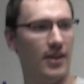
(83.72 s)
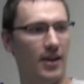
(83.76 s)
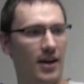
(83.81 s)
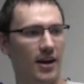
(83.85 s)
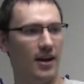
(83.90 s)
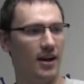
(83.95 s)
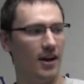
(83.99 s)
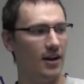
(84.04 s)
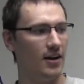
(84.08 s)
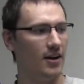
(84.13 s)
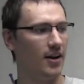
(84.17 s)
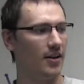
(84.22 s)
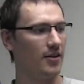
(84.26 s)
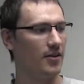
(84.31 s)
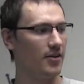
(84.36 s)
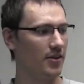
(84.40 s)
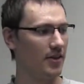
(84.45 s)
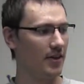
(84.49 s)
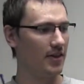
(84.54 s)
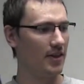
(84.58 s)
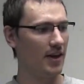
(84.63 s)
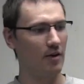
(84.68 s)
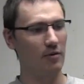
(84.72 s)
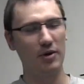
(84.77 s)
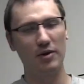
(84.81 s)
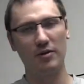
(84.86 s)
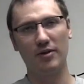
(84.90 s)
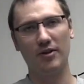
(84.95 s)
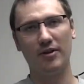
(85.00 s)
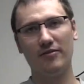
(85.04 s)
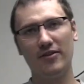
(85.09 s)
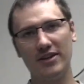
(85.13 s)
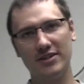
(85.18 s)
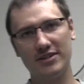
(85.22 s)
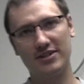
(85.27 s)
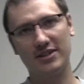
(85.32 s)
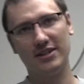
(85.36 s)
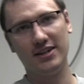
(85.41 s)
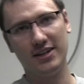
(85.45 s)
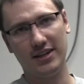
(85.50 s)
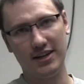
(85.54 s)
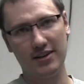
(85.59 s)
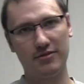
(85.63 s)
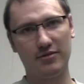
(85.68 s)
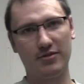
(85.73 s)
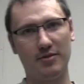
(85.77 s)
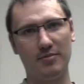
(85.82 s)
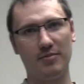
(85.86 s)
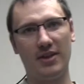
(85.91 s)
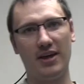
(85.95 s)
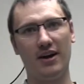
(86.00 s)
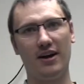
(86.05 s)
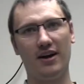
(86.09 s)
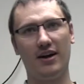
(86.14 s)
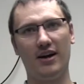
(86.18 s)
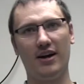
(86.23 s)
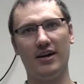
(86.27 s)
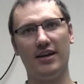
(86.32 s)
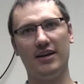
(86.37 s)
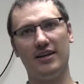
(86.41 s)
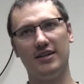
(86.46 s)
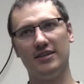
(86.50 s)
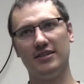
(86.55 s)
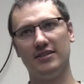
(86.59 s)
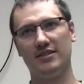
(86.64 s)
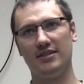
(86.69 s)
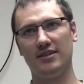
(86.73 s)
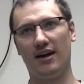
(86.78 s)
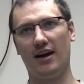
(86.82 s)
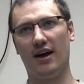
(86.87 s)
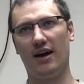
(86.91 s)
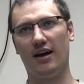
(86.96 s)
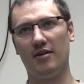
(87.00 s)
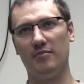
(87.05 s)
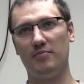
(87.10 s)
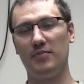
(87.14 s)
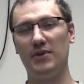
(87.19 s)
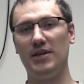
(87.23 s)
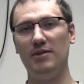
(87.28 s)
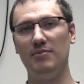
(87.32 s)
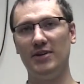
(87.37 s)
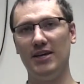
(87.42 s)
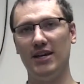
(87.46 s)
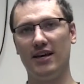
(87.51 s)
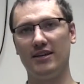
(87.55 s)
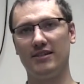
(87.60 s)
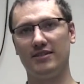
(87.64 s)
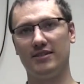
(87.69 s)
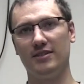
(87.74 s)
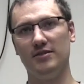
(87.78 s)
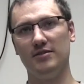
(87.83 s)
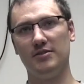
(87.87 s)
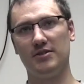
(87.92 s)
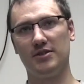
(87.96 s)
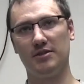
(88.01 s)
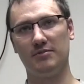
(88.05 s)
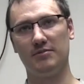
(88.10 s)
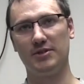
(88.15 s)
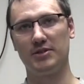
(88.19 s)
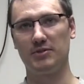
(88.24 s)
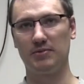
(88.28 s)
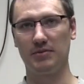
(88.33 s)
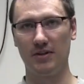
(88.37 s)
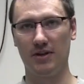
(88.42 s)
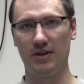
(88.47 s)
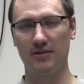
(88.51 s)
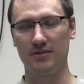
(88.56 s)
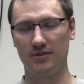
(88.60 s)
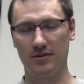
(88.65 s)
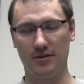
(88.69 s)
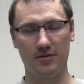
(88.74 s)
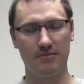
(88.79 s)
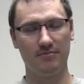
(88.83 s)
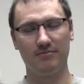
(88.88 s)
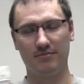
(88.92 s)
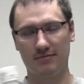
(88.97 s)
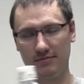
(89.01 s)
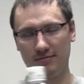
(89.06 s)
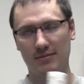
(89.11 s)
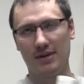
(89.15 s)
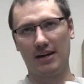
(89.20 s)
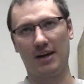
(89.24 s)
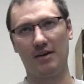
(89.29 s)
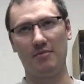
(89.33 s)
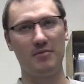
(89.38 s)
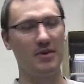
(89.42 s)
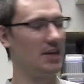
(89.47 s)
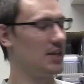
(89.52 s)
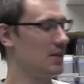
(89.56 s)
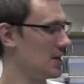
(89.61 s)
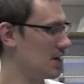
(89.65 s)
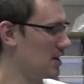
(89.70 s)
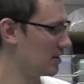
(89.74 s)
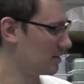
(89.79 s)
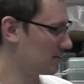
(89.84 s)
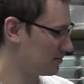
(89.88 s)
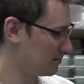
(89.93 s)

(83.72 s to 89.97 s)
then another thing that we will eventually need from there is a PBS solution, which will also, again, be in there.